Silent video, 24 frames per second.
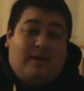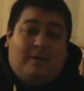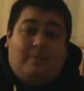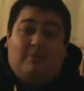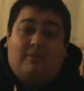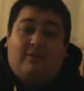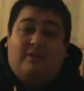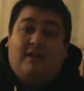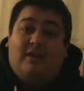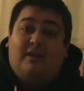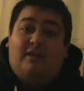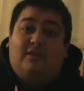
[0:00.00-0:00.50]
I'm
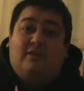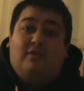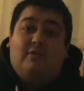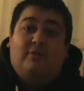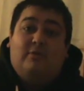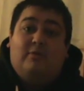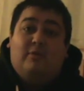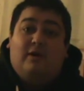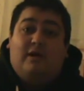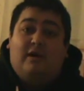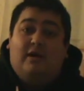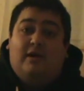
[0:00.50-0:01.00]
looking at
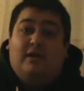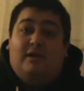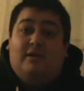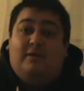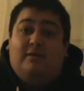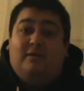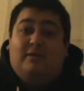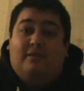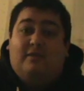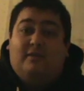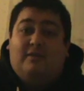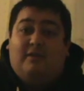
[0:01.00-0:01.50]
you,
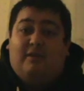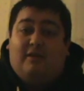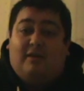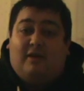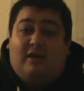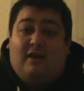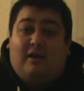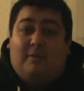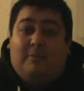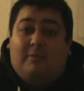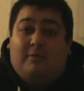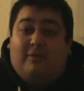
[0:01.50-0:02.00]

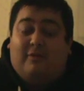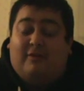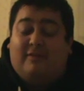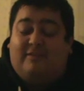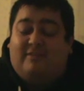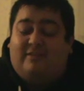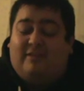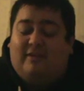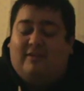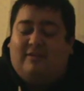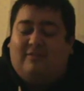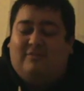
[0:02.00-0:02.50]

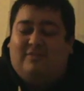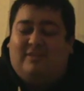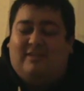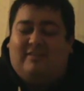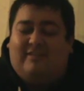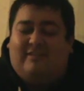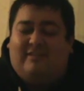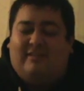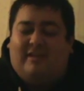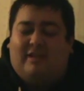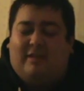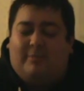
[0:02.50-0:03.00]
Marissa of
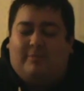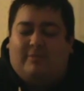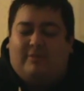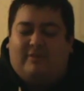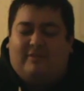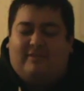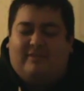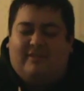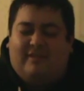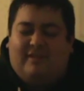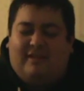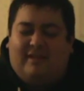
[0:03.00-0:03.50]
This Is Not a
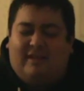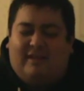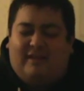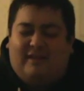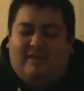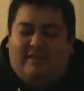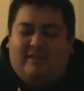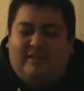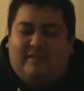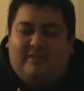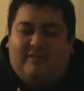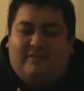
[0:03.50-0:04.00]
Marissa
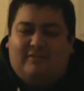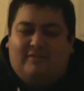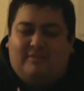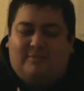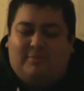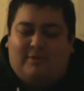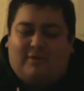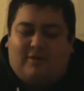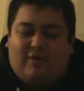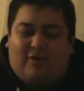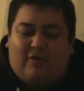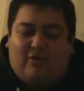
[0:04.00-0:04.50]
and the
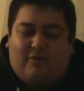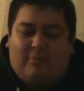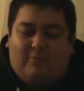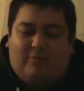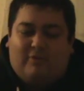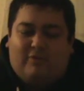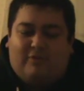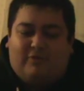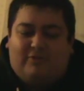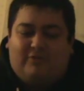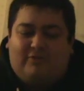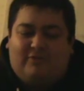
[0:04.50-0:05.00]
Super Carlin
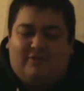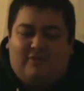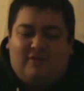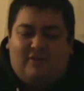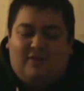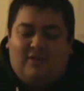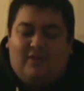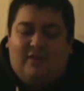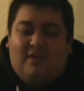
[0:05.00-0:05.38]
Brothers.